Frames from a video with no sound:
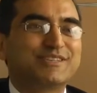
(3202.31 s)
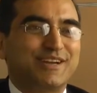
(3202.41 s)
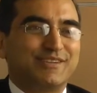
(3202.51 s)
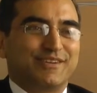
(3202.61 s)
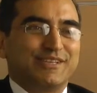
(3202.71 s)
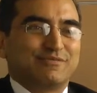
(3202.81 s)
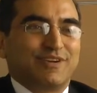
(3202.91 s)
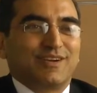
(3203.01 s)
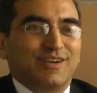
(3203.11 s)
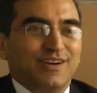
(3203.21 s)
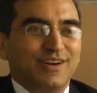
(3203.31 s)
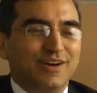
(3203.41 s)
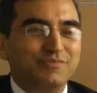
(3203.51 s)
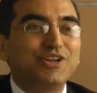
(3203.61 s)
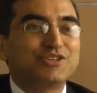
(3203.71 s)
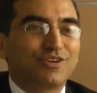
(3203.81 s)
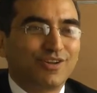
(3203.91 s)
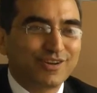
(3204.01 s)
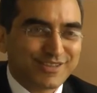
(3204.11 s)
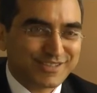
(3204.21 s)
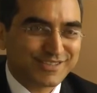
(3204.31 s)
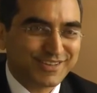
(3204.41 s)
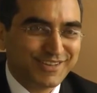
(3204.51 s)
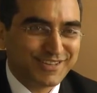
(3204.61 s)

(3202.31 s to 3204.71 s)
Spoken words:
countries were British colonies,